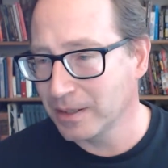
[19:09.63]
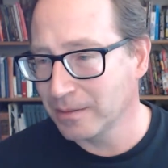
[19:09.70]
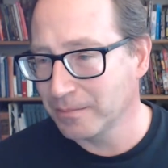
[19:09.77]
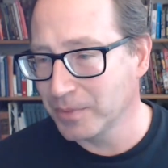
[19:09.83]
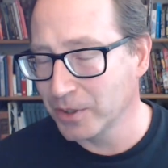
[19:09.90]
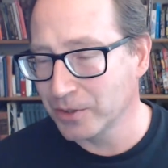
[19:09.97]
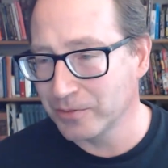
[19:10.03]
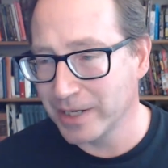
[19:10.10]

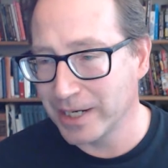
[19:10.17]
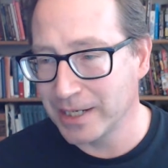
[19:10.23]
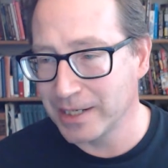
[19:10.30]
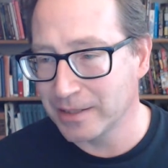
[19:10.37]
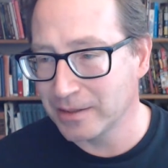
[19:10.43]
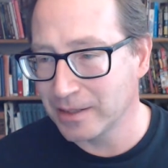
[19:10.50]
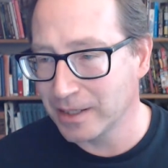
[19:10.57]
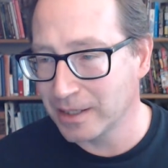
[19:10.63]
burn rate
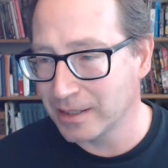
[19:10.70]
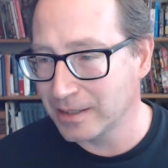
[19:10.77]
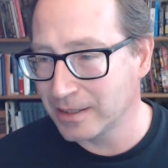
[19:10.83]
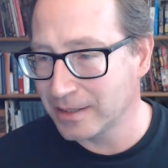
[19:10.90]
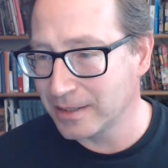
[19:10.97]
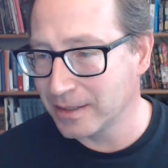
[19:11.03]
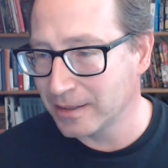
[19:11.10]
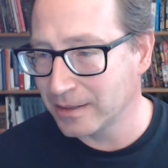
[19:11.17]

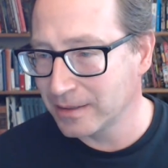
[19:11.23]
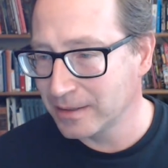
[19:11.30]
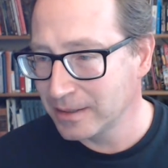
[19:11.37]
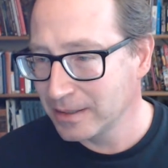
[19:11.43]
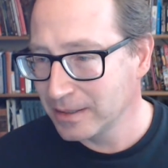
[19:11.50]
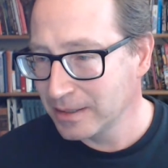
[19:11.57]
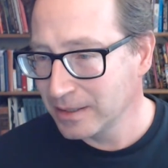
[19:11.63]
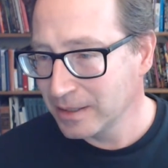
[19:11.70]
and
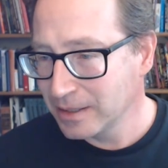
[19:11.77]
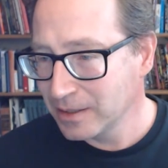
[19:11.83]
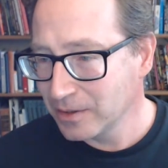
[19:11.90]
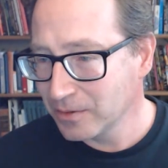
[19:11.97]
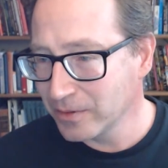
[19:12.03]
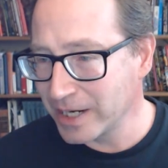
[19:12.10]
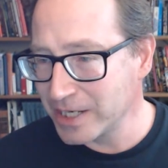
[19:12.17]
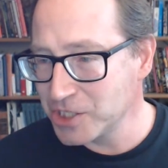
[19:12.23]

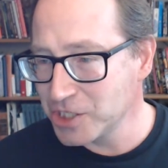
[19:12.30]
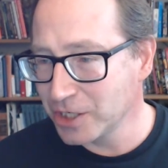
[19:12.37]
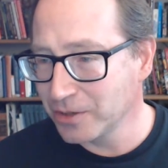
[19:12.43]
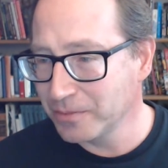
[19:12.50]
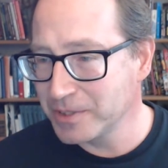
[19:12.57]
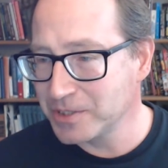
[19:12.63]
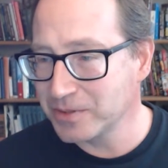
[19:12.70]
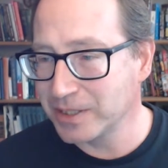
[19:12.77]
ratio
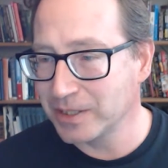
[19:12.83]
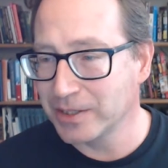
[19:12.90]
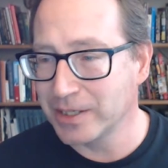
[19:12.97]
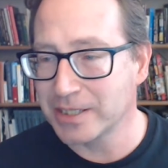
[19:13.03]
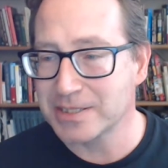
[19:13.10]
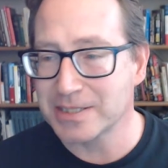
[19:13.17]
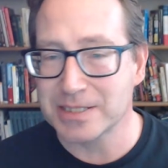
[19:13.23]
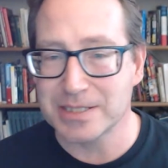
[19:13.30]
between
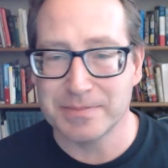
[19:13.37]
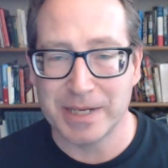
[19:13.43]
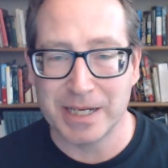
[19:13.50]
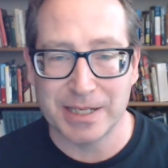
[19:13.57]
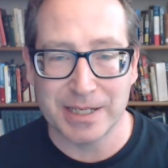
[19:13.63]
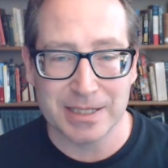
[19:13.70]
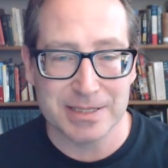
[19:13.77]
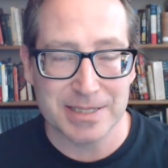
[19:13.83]
earnings and
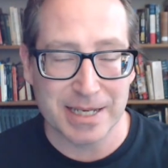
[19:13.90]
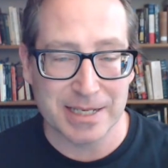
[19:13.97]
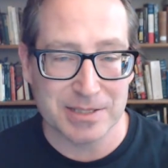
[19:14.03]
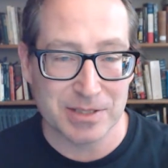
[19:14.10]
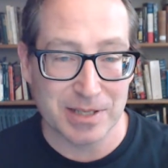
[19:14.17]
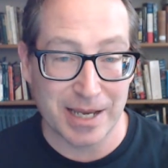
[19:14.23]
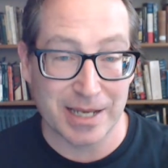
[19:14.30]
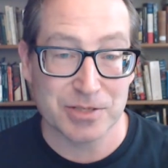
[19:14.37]
spendings
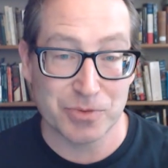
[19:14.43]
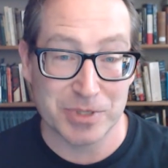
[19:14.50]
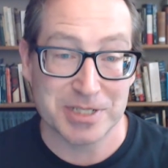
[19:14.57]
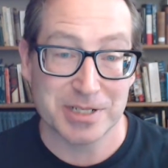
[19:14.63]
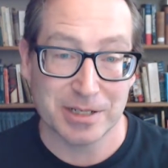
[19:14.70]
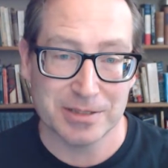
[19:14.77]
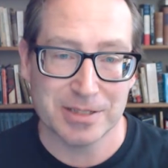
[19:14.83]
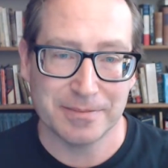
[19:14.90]
as we
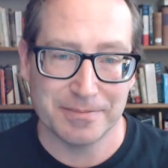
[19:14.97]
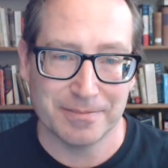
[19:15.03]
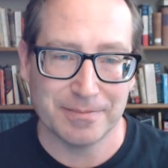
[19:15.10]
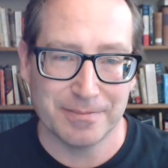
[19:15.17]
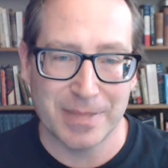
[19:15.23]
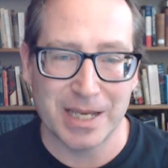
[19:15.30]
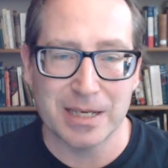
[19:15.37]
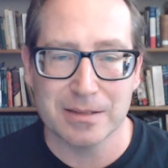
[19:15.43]
start to
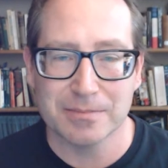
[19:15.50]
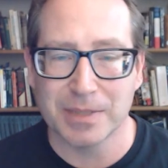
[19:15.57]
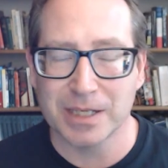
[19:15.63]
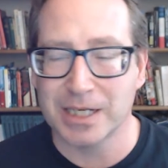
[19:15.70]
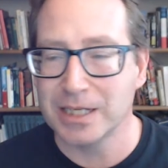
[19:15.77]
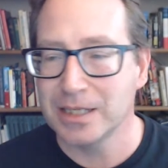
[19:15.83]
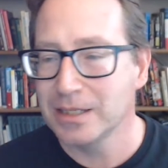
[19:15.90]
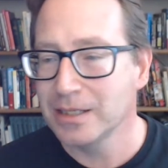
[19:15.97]
make
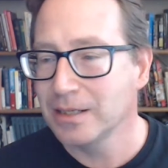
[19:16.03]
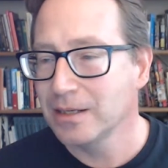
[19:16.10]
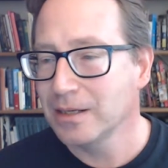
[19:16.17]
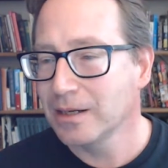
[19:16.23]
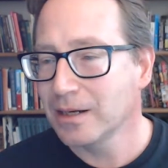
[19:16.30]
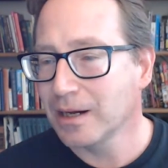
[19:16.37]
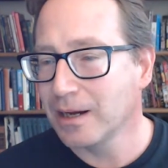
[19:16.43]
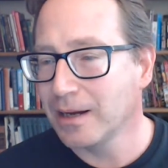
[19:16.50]
money.
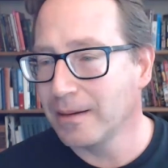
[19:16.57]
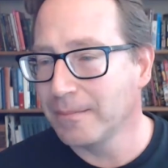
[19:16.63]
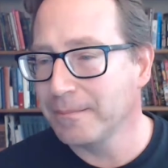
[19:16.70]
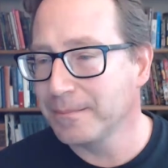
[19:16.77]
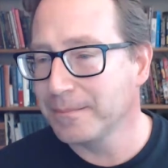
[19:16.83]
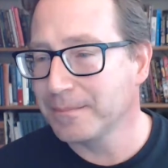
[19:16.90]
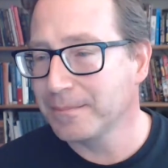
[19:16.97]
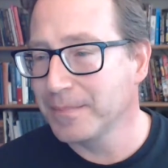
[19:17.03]

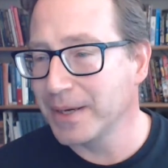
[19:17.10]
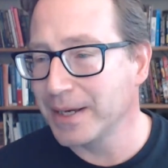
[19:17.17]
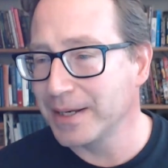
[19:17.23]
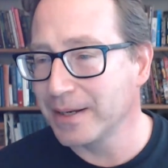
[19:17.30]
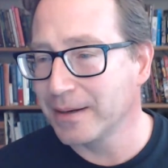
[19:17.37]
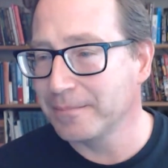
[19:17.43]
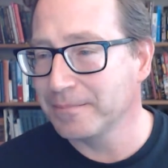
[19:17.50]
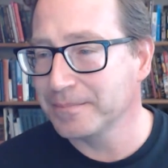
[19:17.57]
But
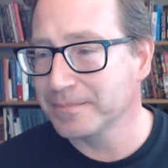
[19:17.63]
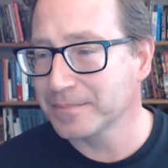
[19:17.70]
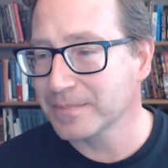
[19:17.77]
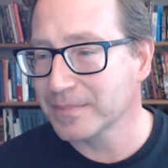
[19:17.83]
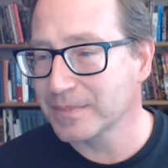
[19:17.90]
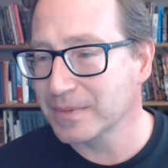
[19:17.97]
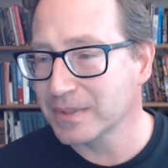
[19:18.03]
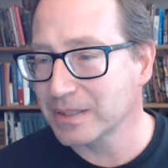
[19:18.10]

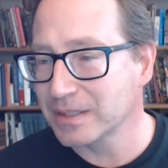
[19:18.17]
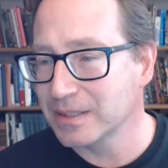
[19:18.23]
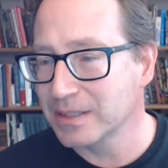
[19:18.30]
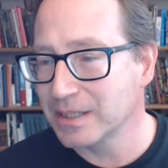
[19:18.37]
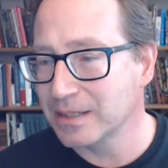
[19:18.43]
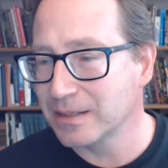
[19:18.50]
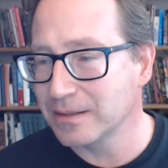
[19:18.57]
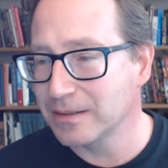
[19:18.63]

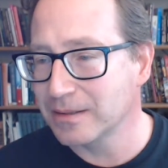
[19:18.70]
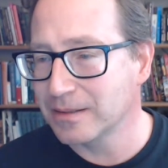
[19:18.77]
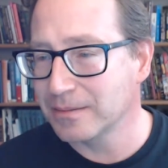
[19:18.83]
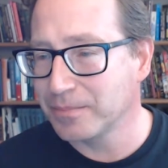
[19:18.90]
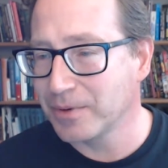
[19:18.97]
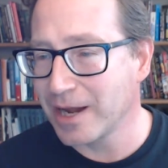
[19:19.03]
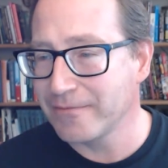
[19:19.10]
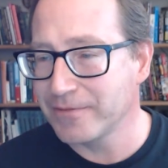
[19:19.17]
the
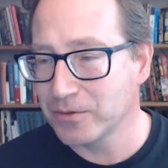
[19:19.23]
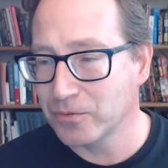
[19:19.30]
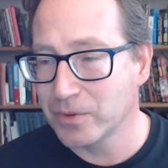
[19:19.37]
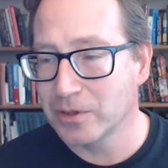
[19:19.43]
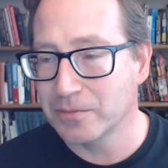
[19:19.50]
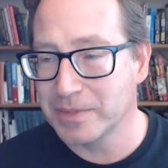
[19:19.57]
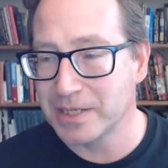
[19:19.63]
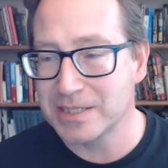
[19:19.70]
profit
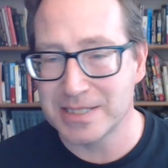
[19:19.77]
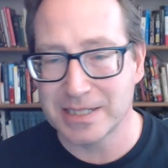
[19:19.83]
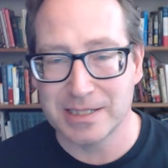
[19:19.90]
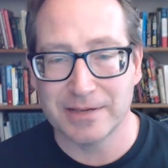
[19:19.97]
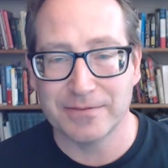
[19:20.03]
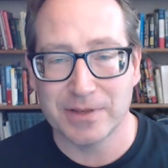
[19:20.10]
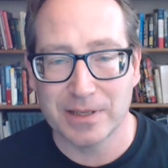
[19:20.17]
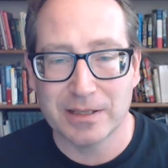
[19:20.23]
will be
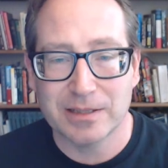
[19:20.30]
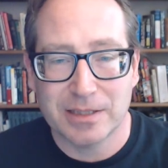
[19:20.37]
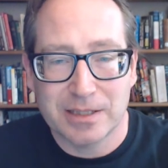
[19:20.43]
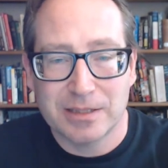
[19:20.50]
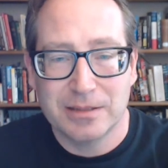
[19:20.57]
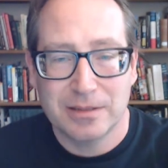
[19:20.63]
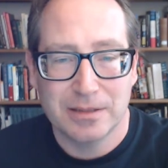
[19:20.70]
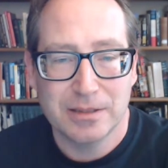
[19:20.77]
significantly